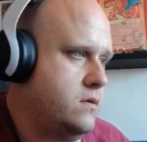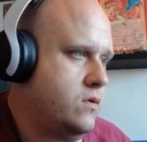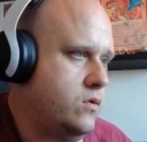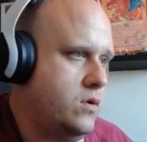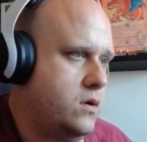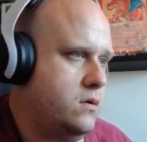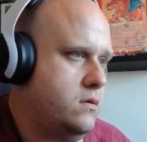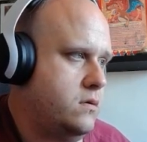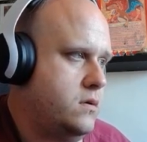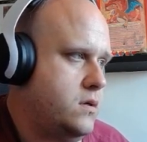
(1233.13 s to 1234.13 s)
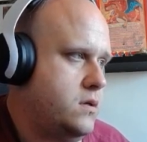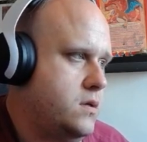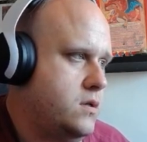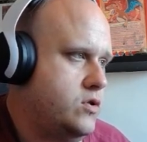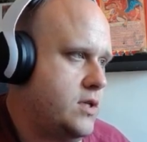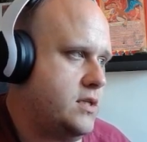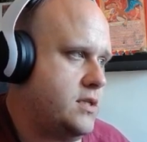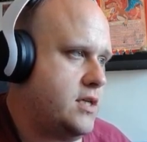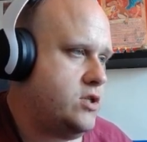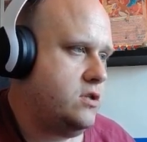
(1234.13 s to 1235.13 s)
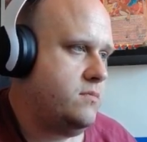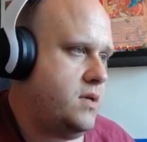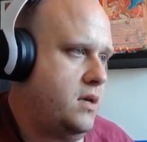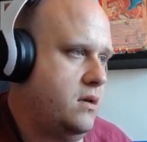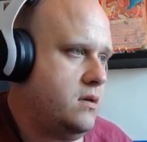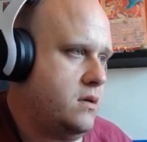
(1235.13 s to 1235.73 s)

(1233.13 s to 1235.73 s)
Or not. Try to side shot me?